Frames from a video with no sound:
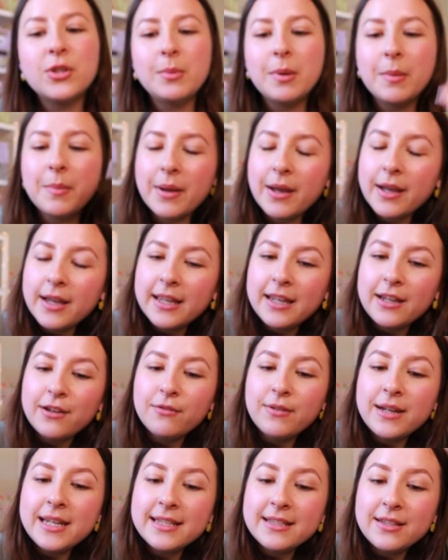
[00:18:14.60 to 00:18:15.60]
some of my
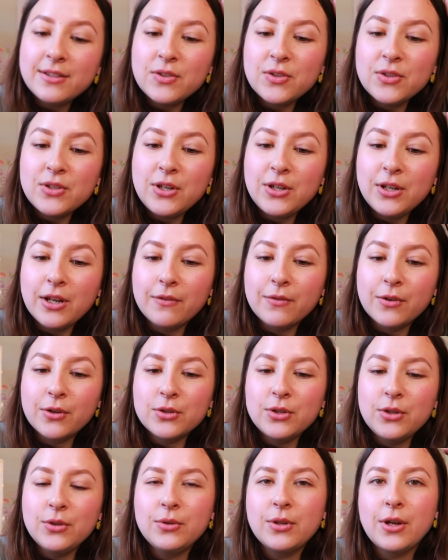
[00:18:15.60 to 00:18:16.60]
recent studio
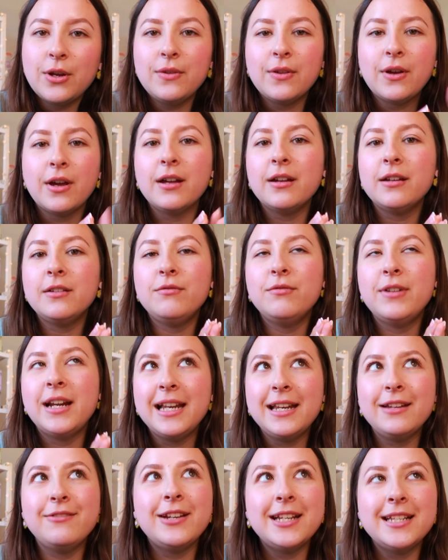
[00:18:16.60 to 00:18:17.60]
vlogs, you'll know that I
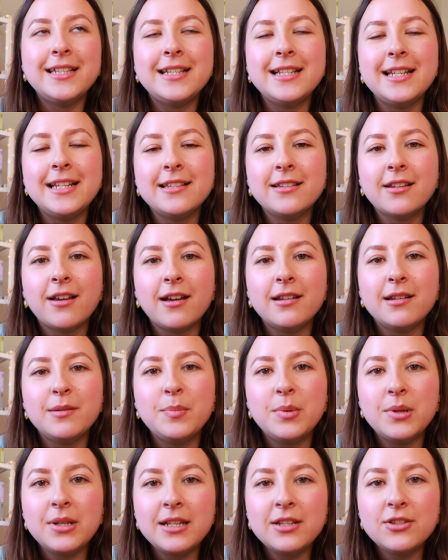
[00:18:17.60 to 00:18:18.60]
really recently started a
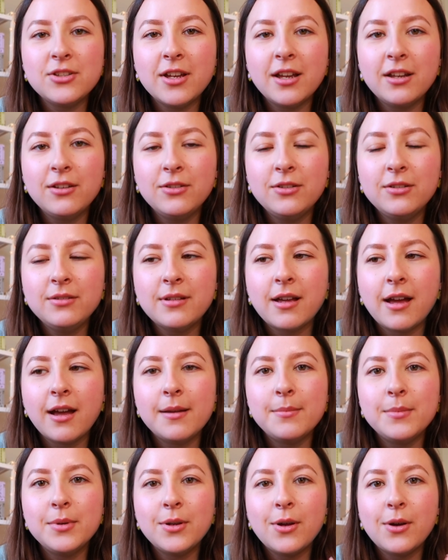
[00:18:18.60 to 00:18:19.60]
bullet journal.
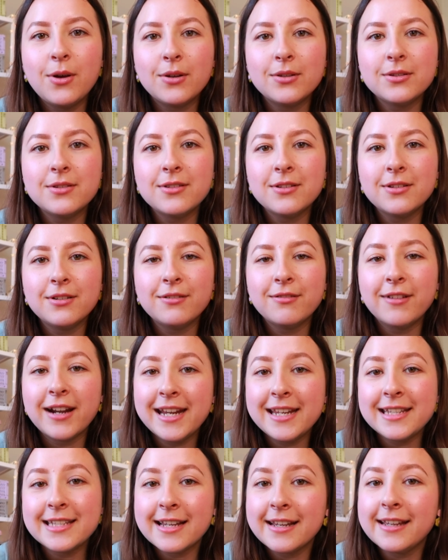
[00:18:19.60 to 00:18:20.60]
I'm not
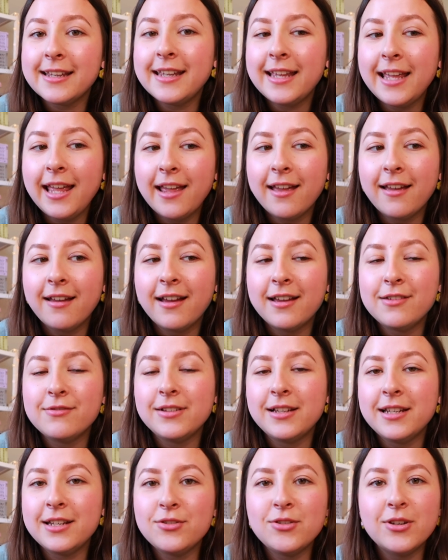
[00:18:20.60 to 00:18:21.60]
great at it. I've
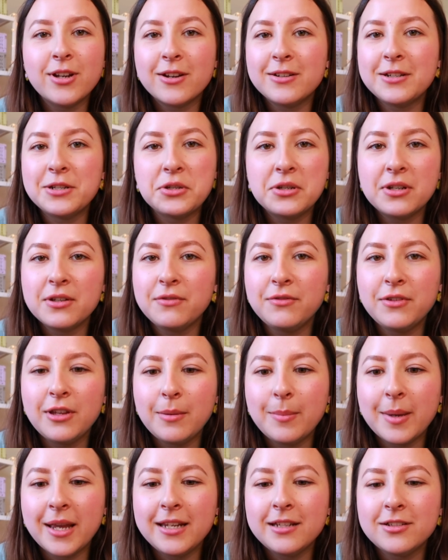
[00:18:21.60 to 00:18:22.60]
literally done a
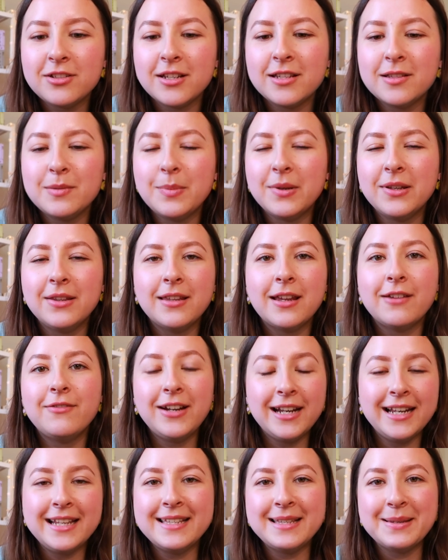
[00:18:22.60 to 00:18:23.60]
few pages, but they're
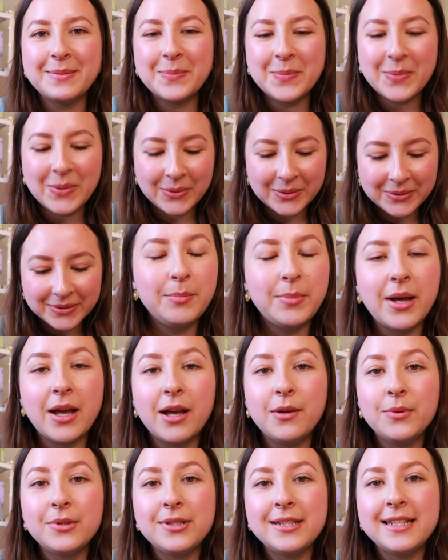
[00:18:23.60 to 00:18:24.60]
really simple. But
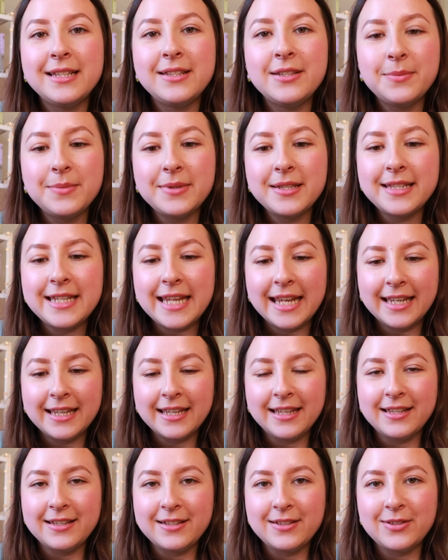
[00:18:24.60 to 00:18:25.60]
I wanted some
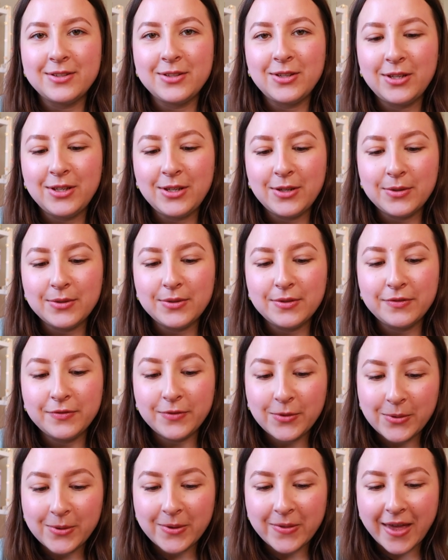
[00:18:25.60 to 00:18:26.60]
stickers to use
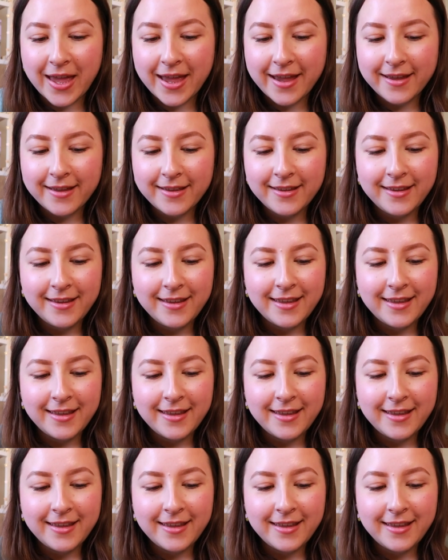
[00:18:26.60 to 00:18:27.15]
for that.